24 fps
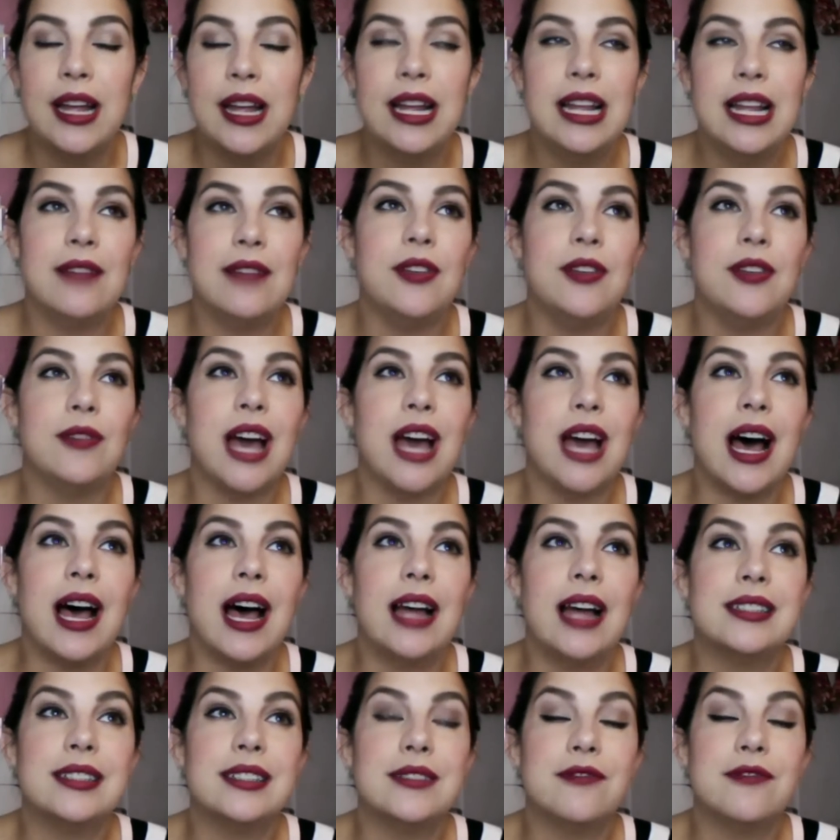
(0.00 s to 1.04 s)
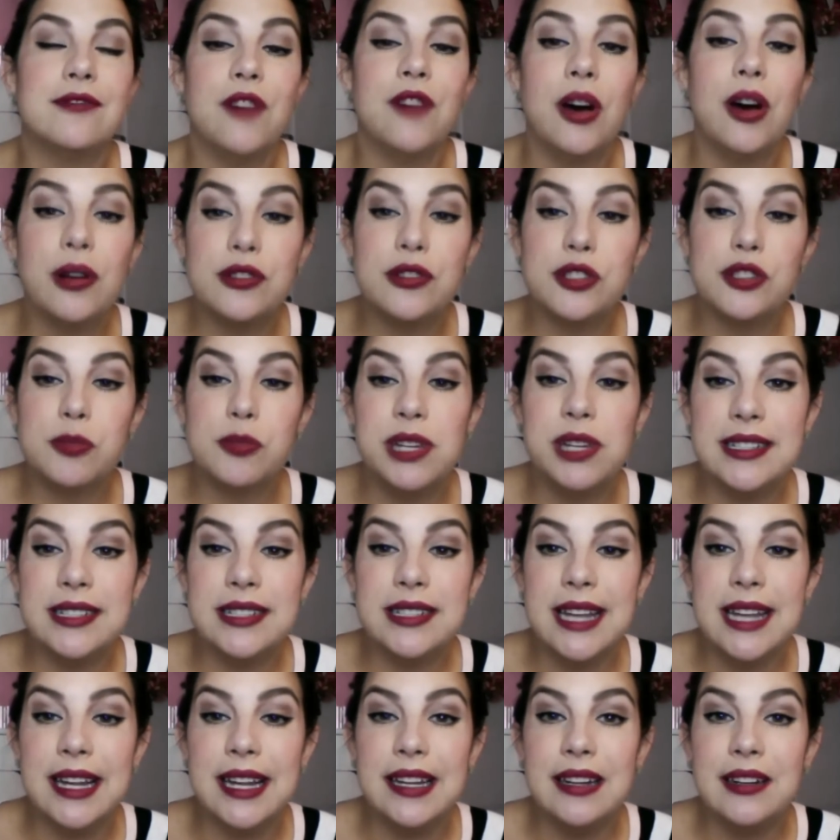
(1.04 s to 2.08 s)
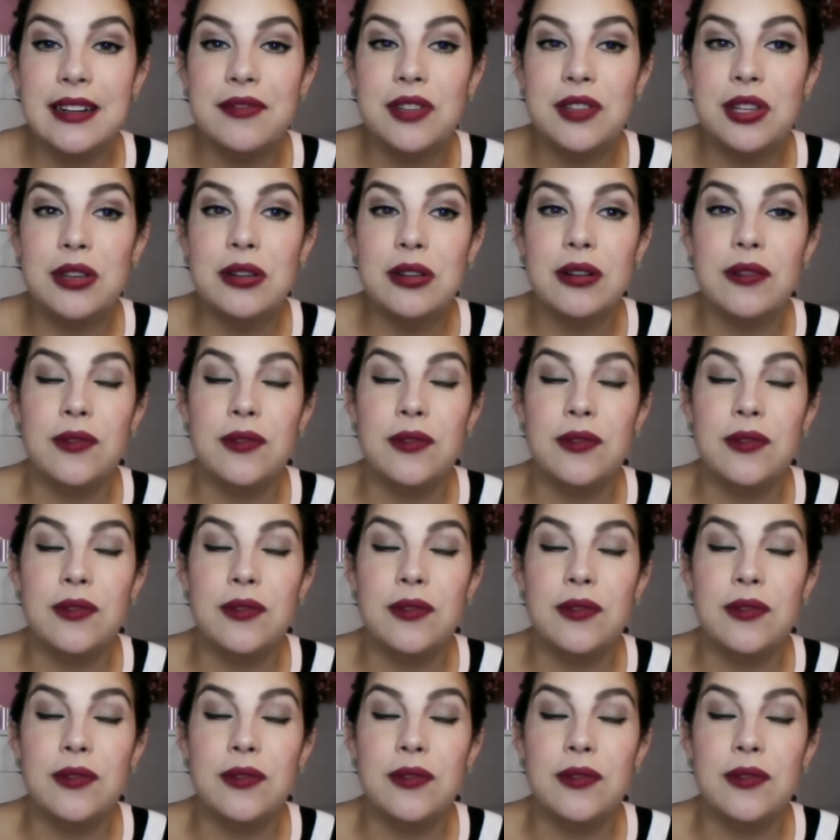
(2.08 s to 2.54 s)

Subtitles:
if you've got photos being taken of you,